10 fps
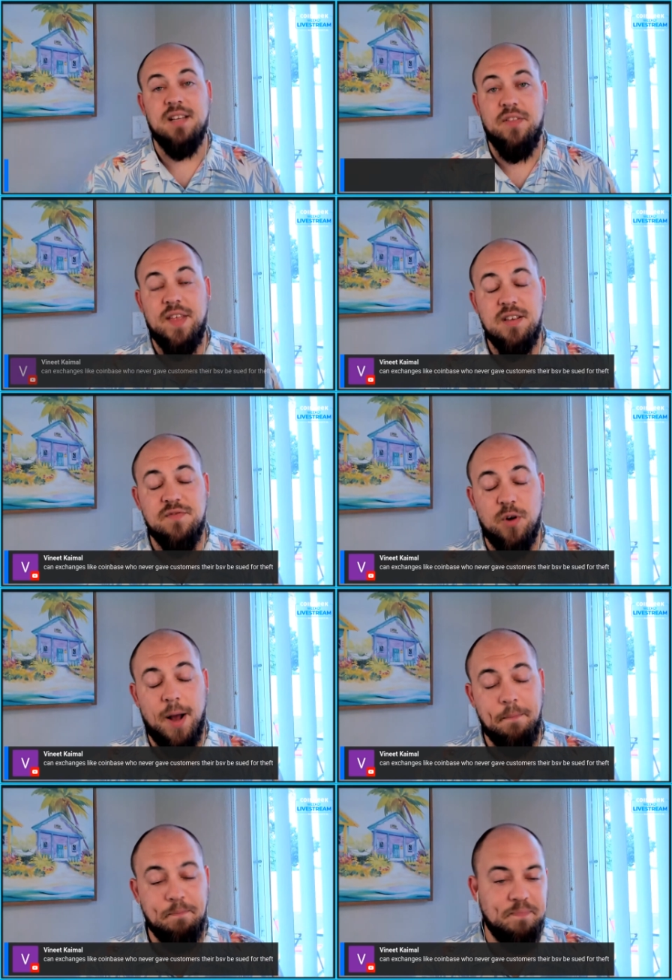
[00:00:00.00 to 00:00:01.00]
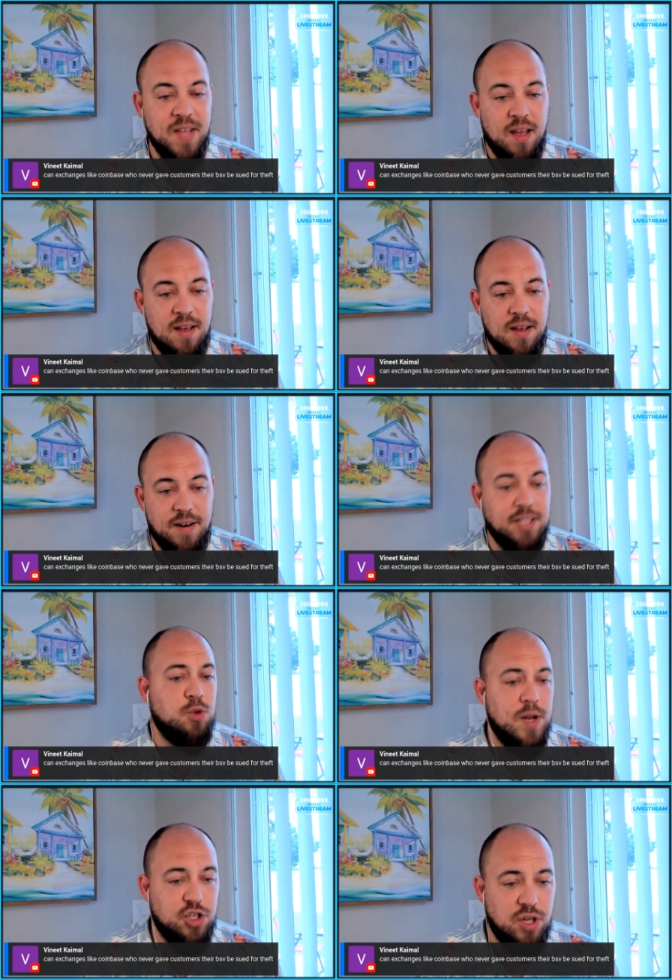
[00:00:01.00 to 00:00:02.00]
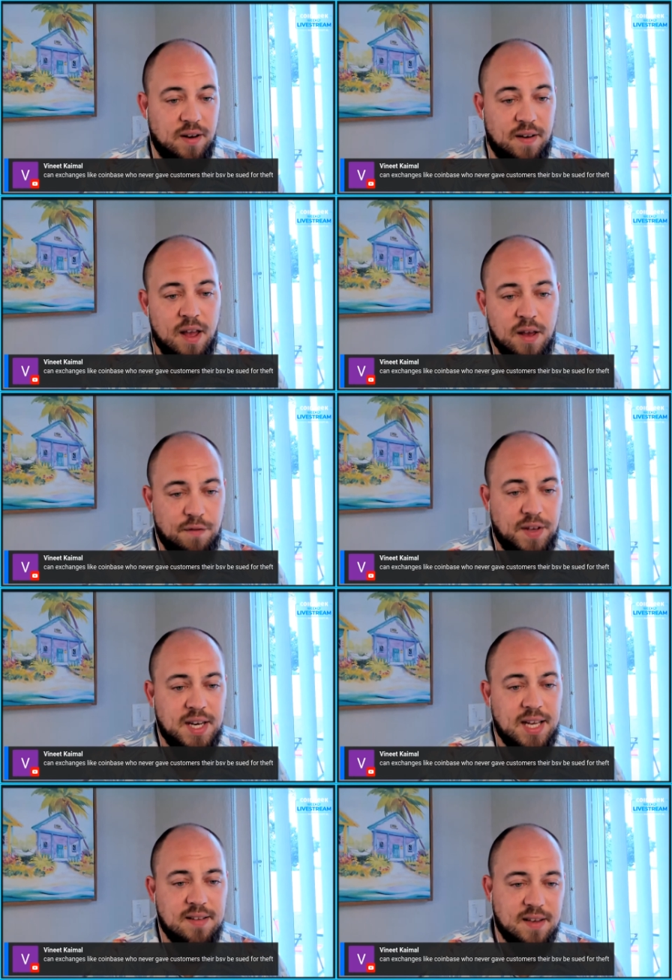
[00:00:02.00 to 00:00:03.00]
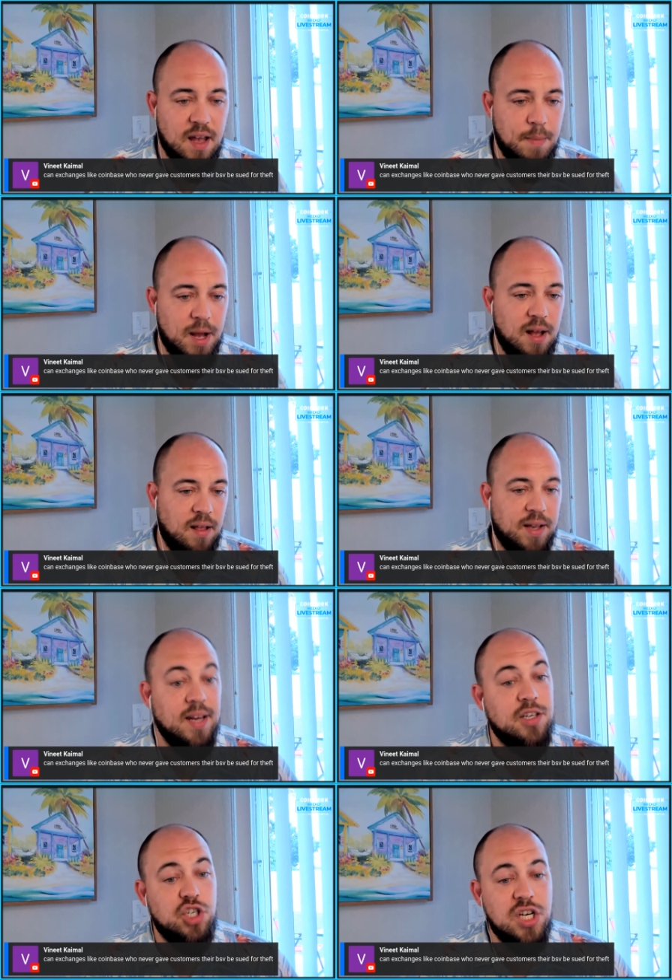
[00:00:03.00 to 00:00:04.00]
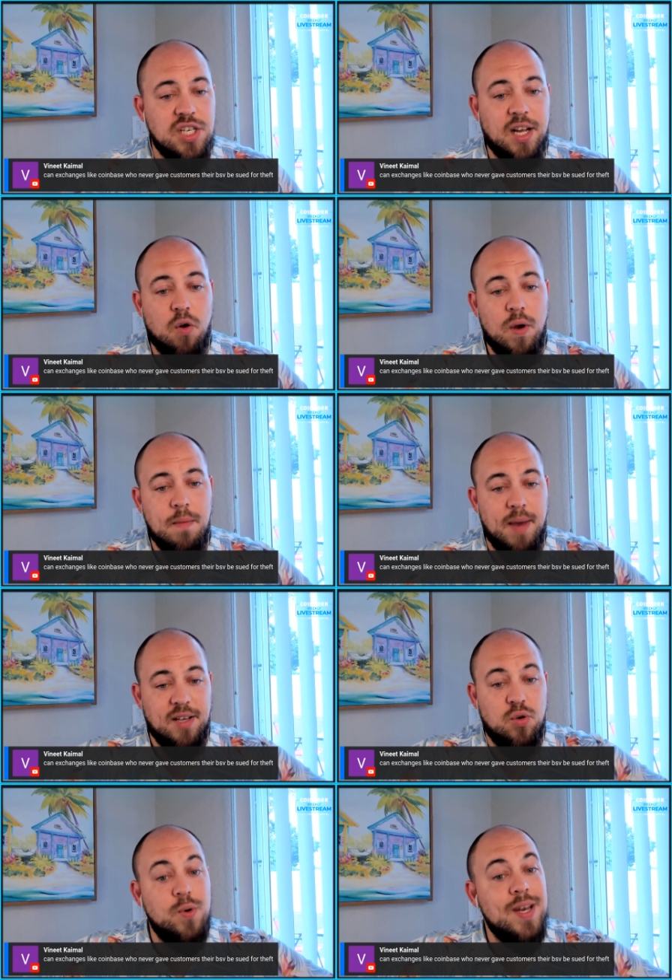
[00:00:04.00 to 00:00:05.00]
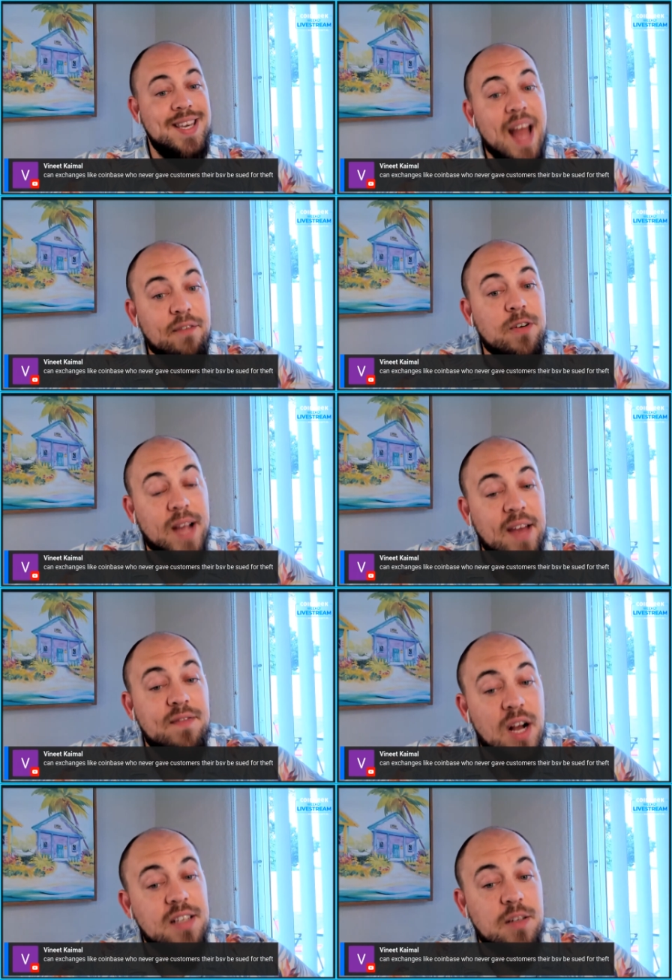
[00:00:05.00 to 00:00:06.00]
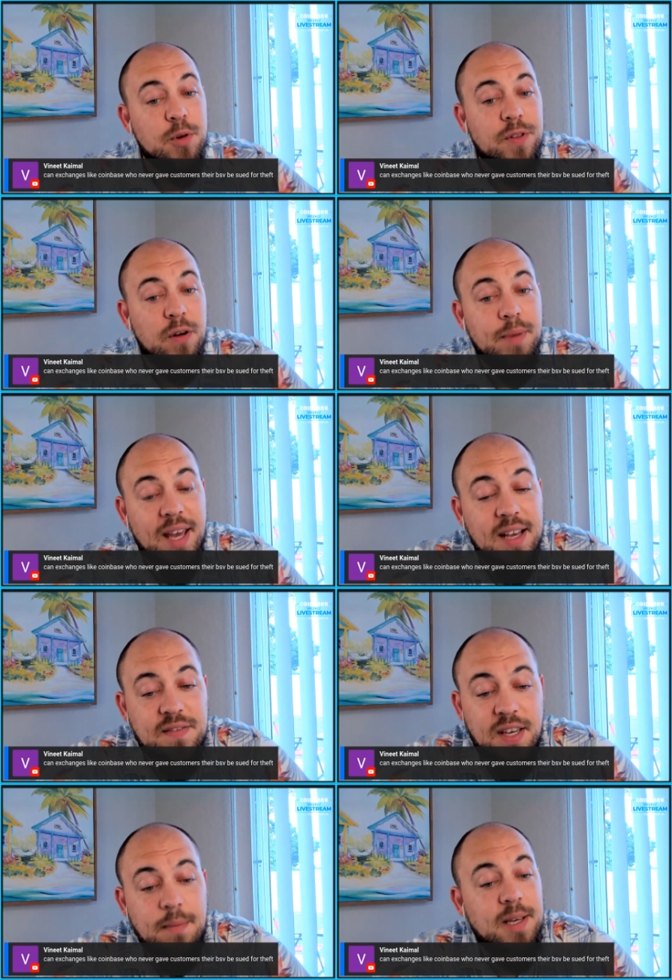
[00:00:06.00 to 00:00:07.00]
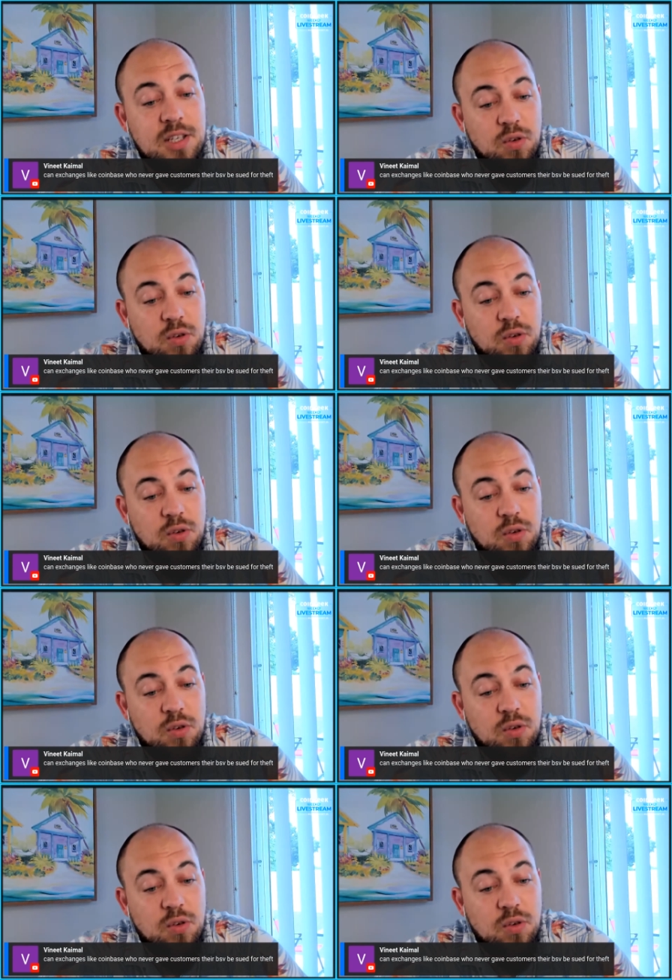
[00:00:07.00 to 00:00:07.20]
how that is for now. Next question. Vineet Kamal. Can exchanges like Coinbase, who never gave customer their BSV, be